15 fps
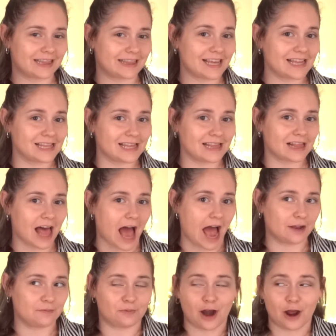the little
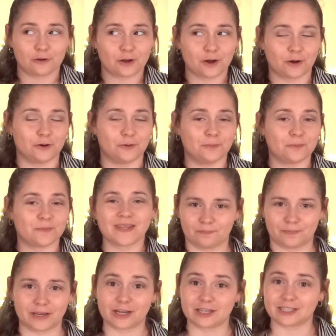eyebrow comb,
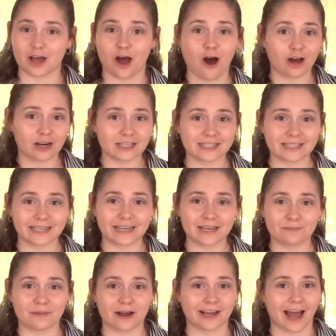because
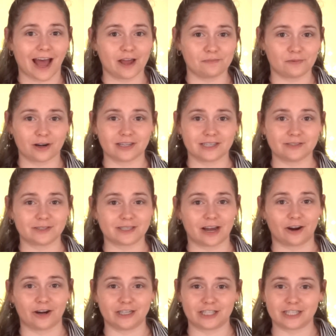honestly, my eyebrows
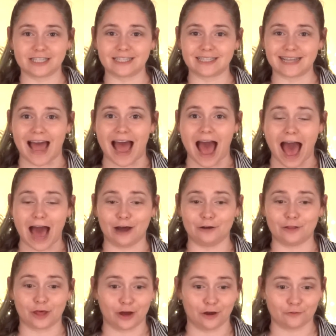are just
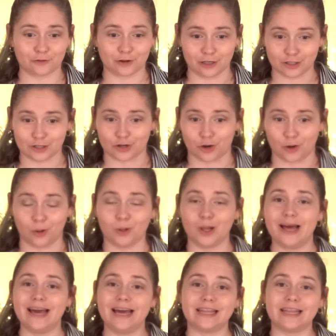out of control.